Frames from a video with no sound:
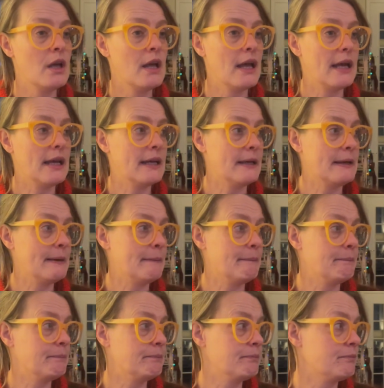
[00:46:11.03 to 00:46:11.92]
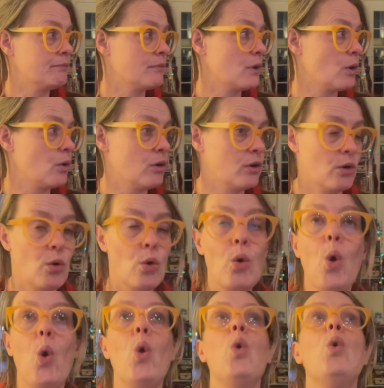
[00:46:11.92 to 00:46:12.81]
or a
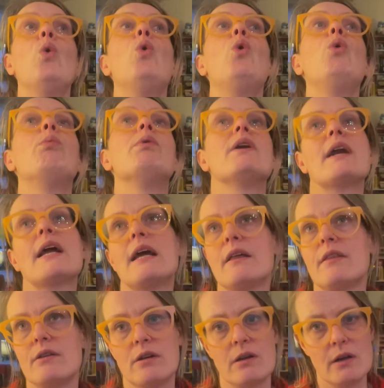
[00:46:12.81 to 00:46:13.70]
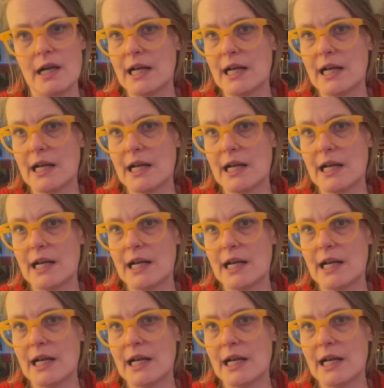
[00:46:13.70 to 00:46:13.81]
whole plethora